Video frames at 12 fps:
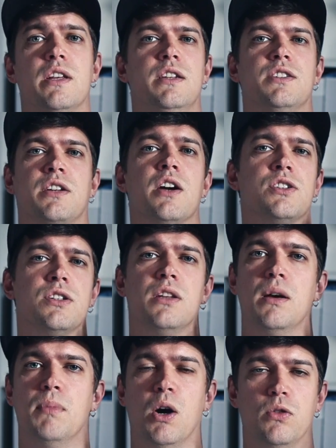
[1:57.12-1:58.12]
the
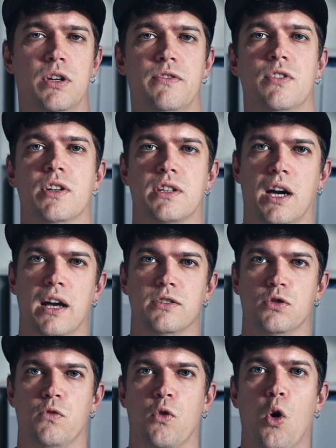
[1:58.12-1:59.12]
discussion about different
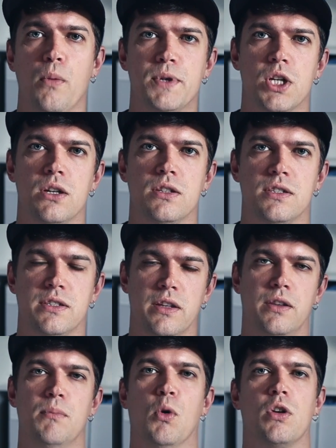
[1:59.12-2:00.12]
kinds of options,
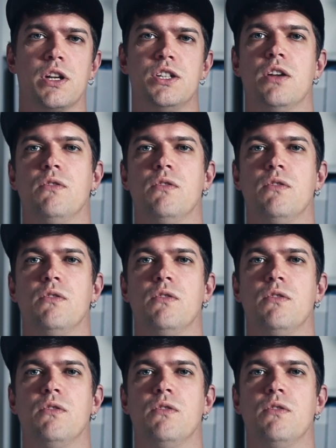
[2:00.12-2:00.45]
the mortgage